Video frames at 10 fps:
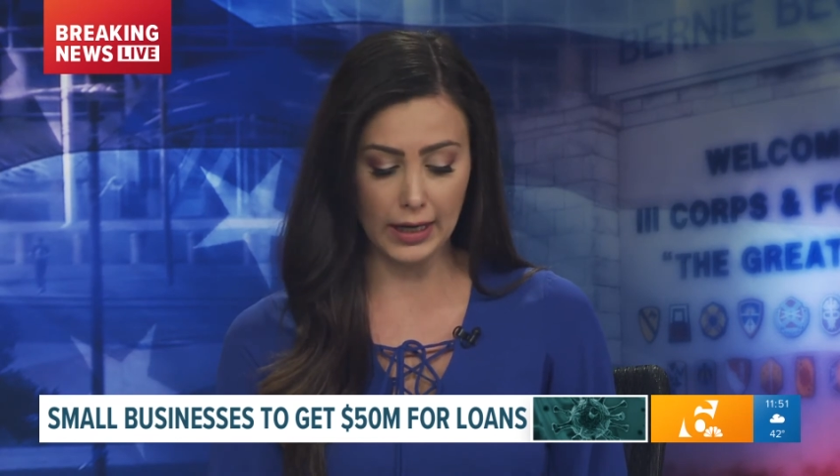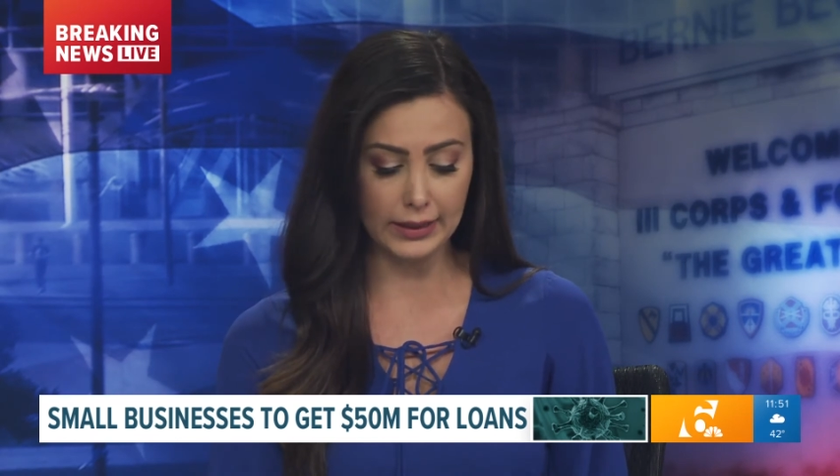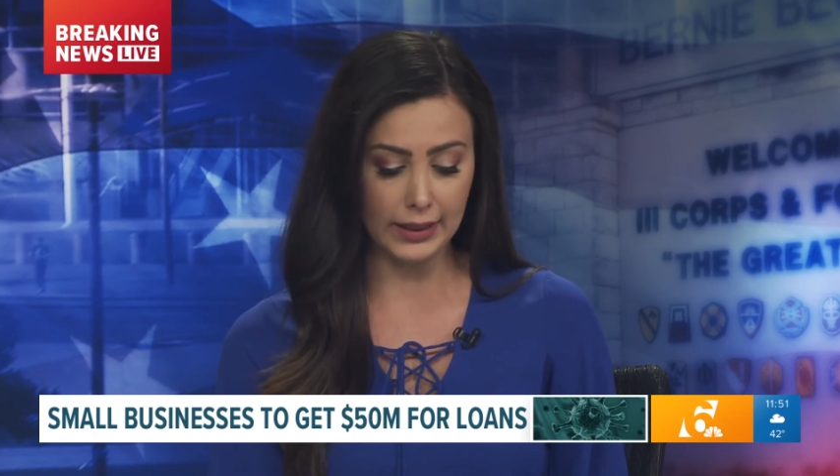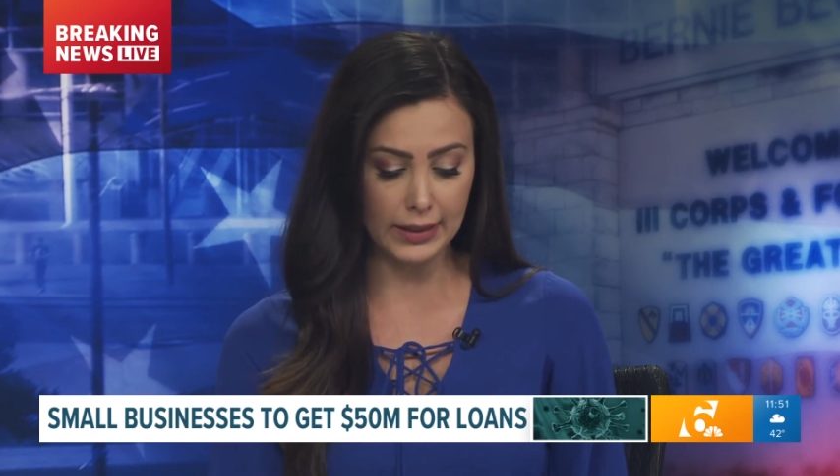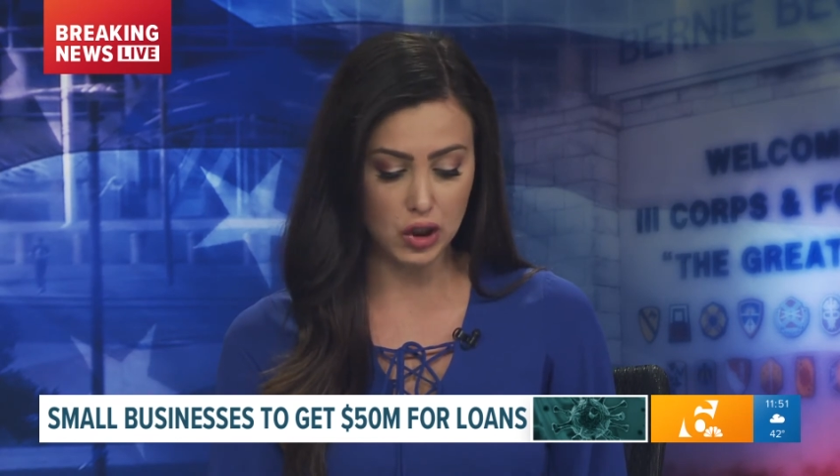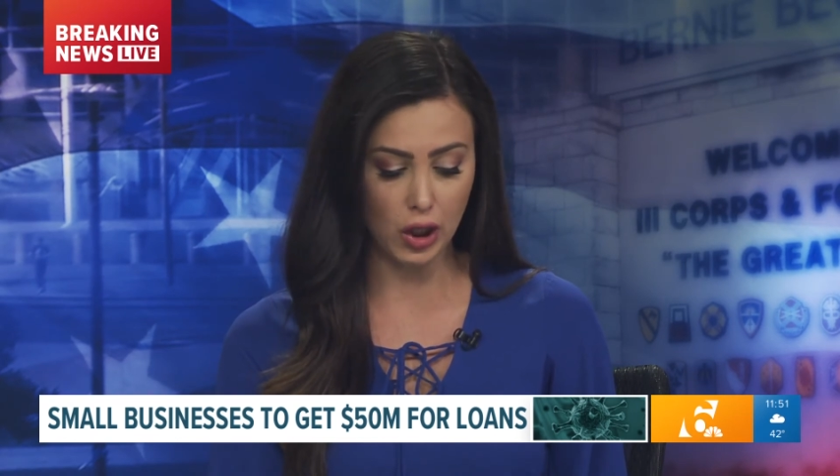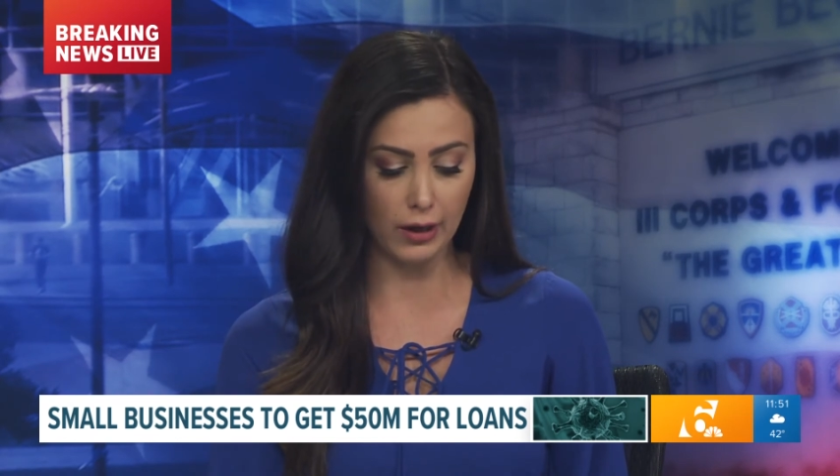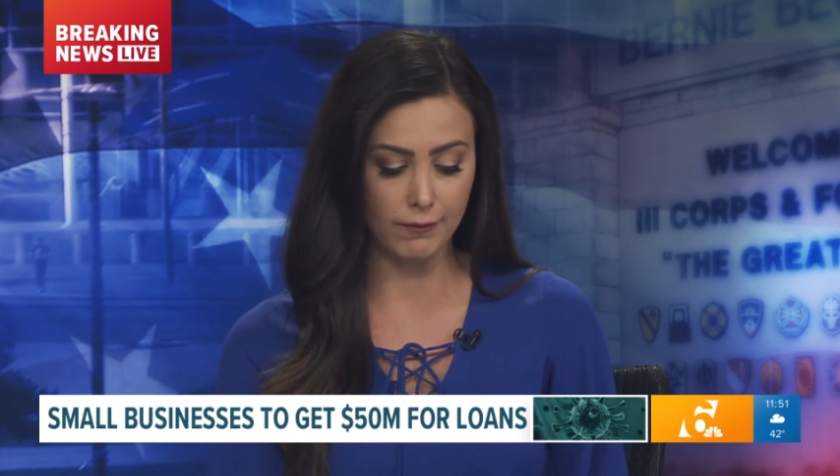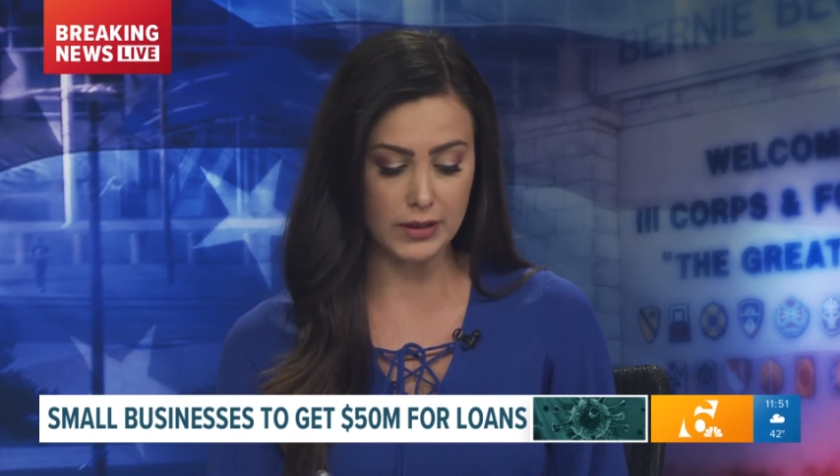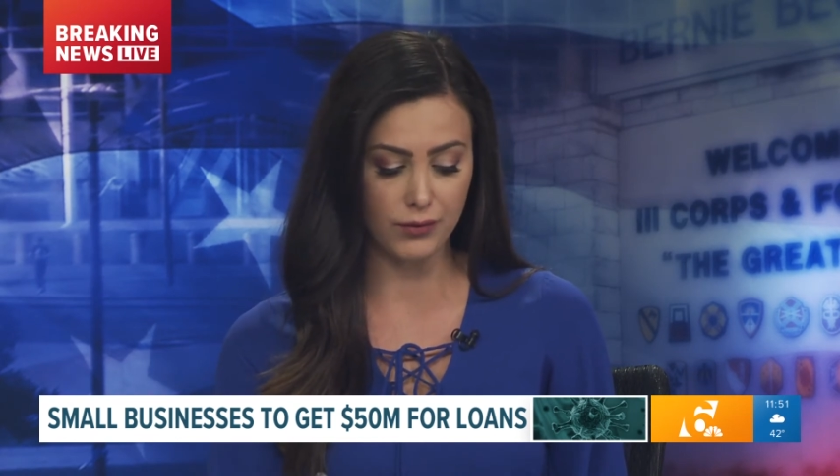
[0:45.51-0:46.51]
in the
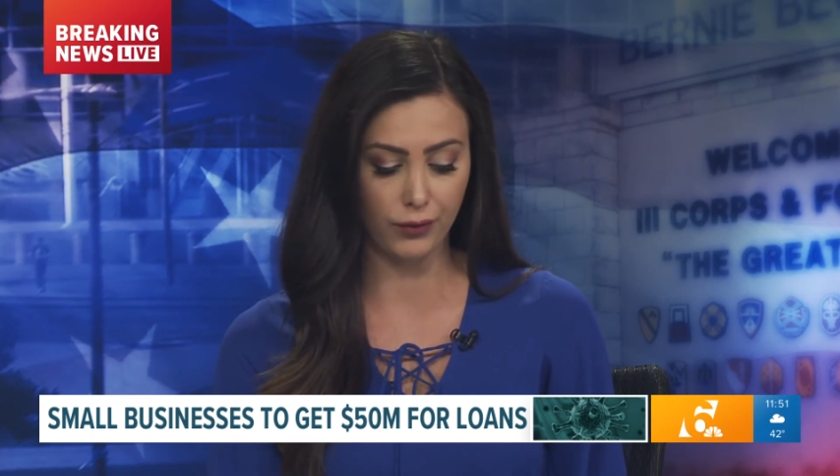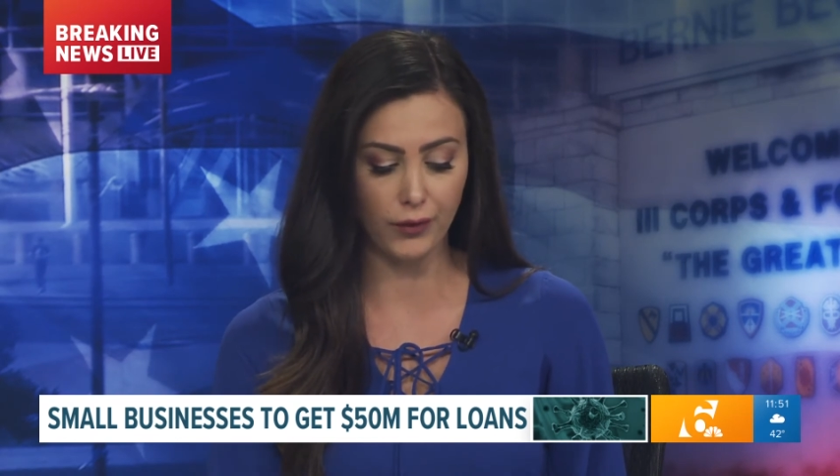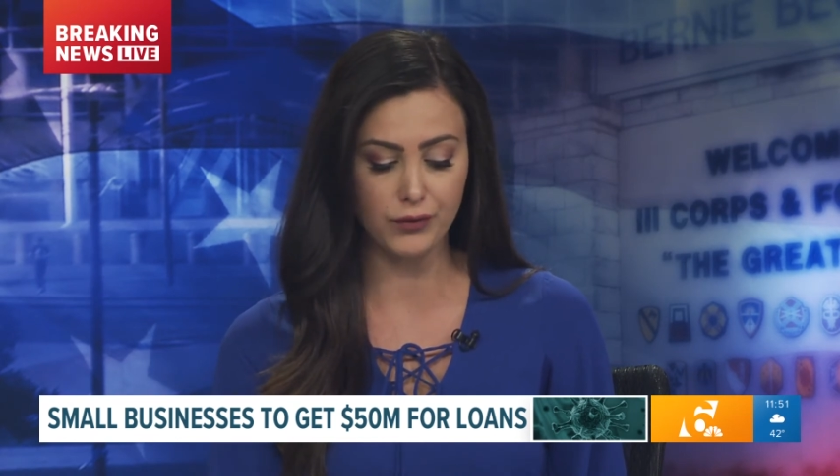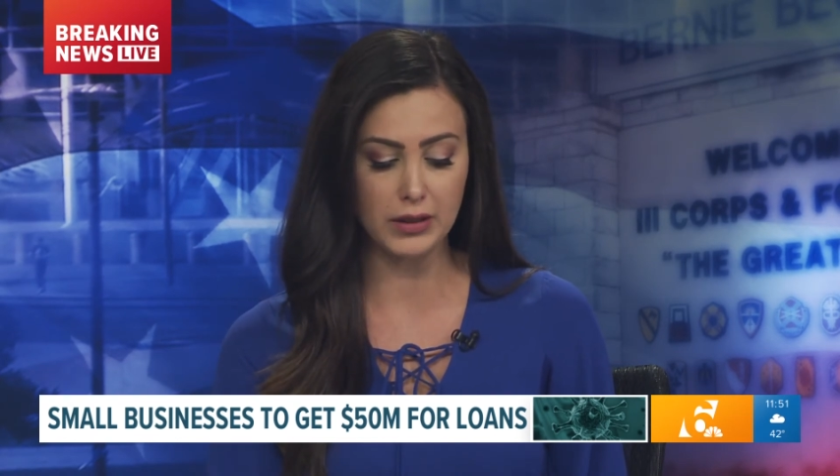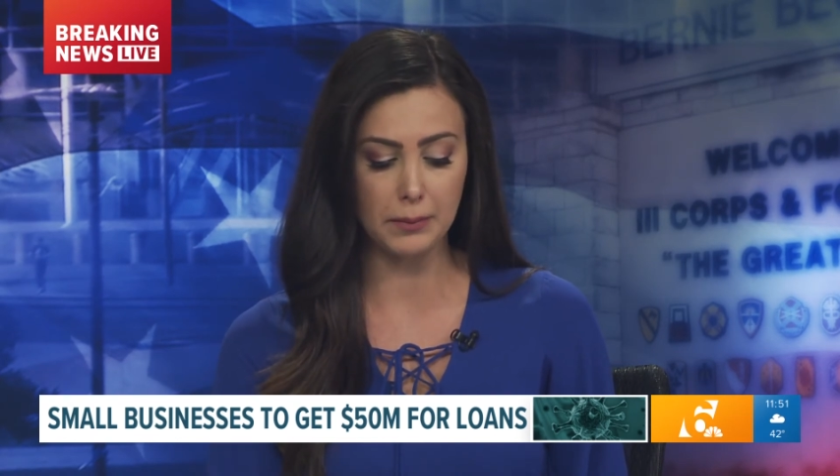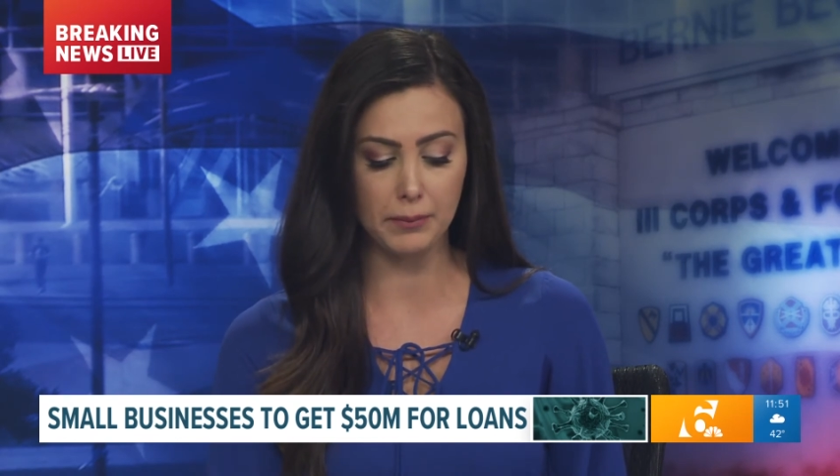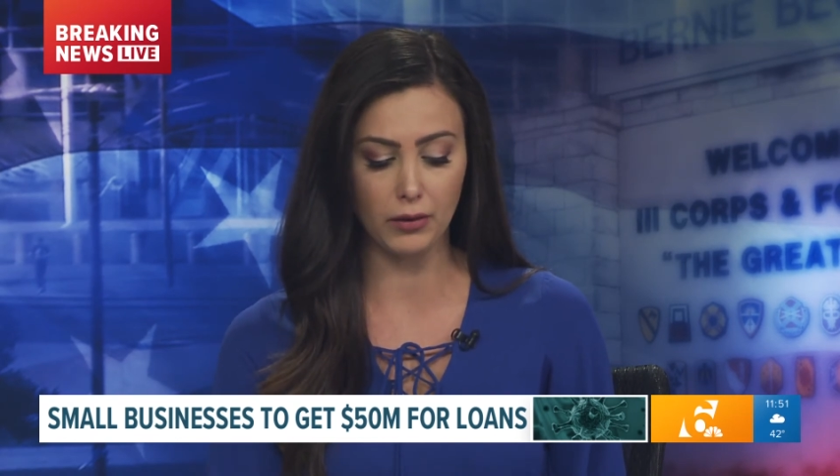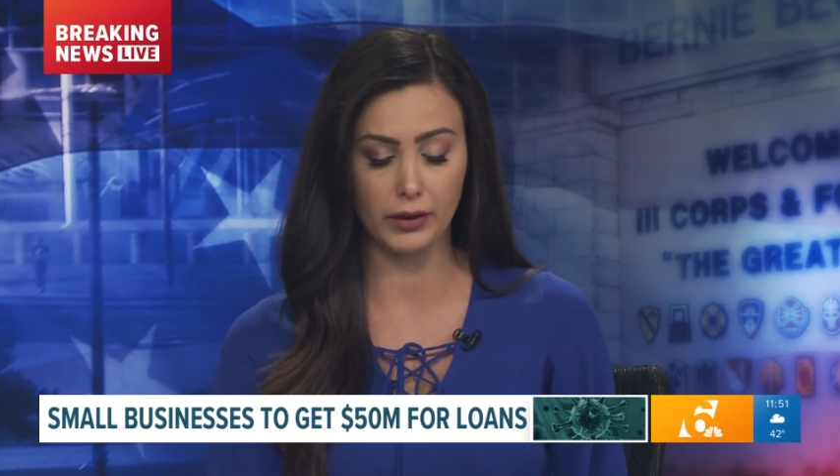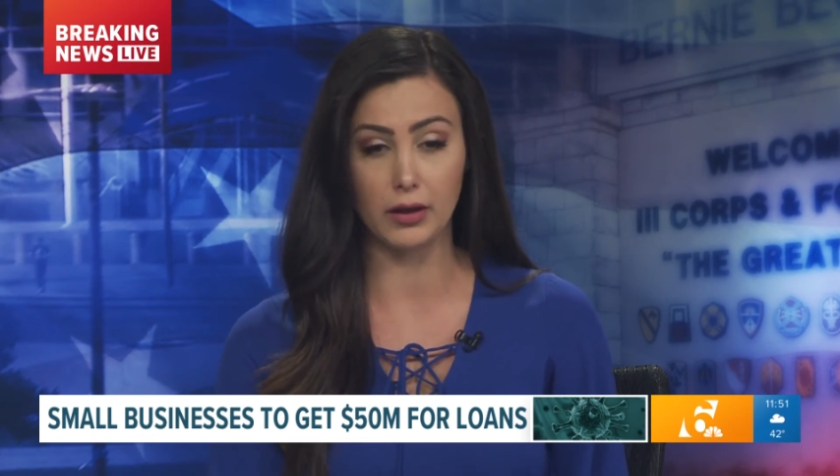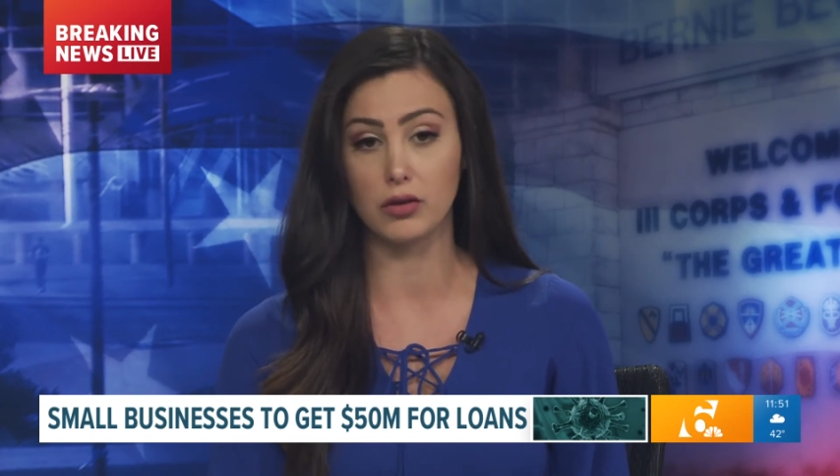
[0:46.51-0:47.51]
initiative is $50
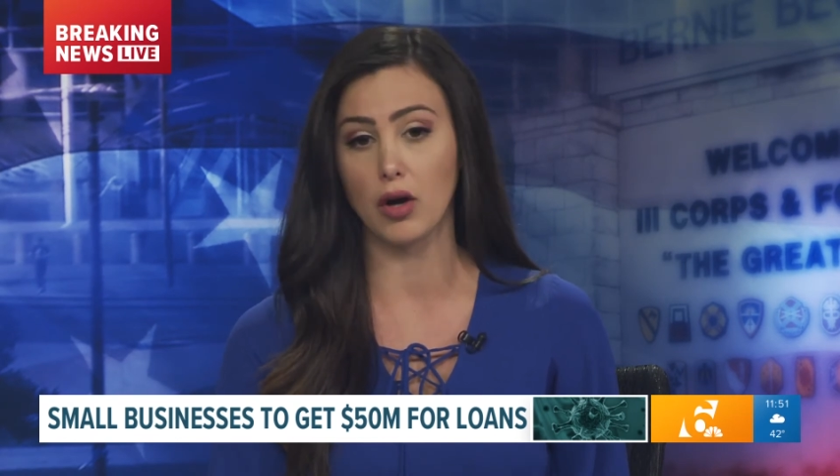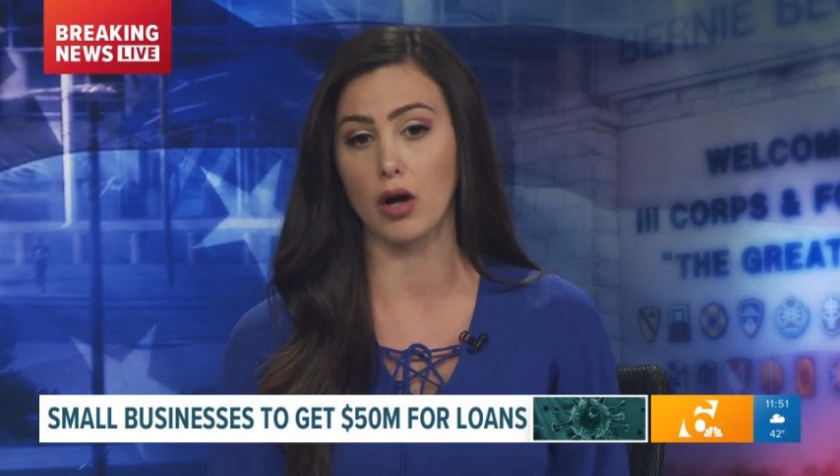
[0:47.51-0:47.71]
million